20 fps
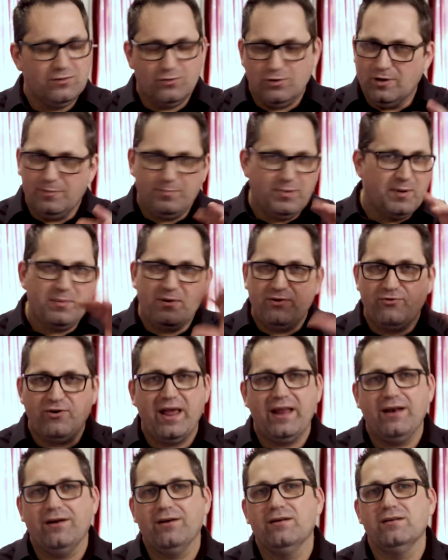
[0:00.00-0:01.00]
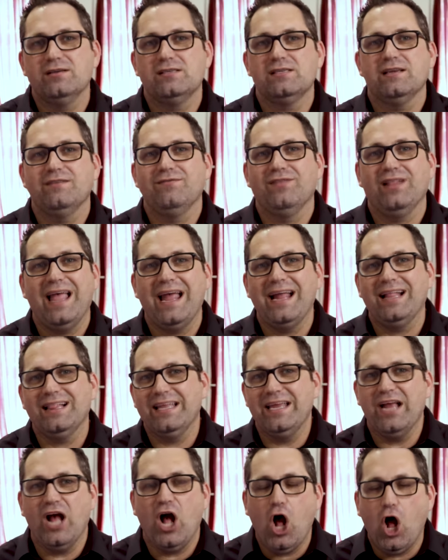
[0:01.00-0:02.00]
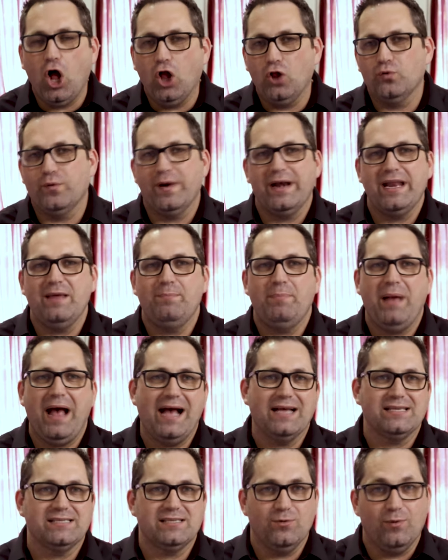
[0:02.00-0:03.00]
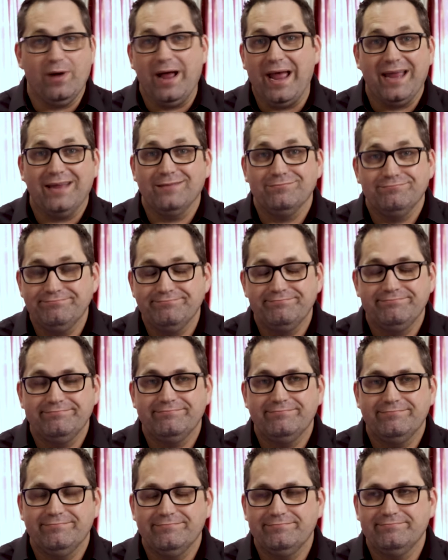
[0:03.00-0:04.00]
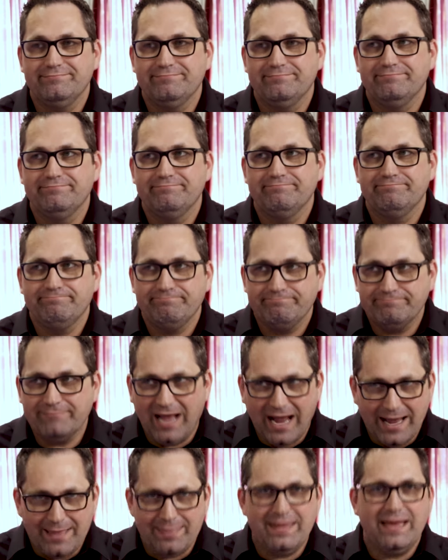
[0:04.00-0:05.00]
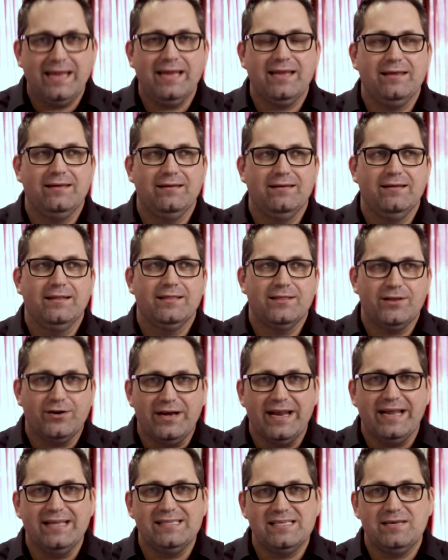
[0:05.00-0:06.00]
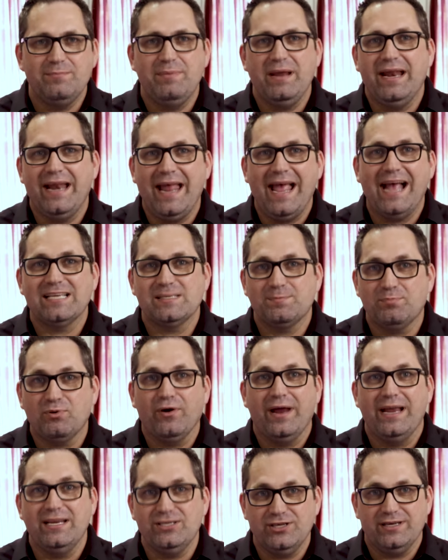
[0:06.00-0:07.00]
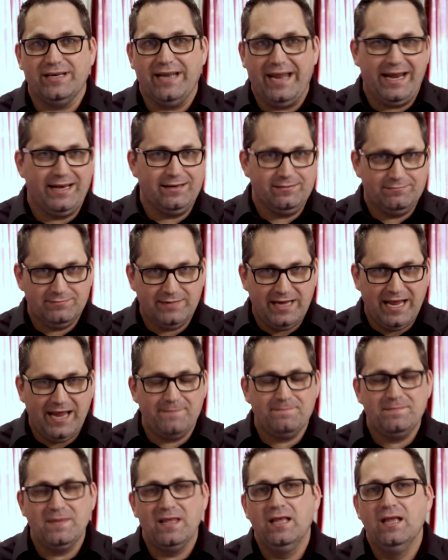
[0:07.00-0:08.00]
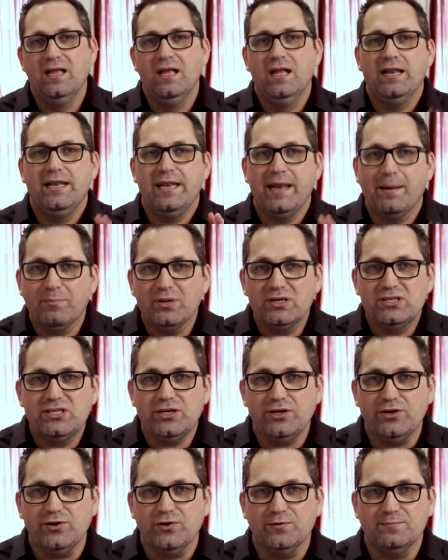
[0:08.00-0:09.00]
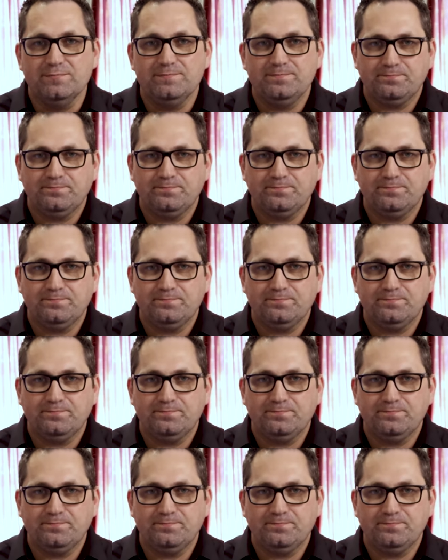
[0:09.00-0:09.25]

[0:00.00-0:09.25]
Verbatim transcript: or perpetrators have likely already passed away. I think there needs to be an expiration date, okay? Number two,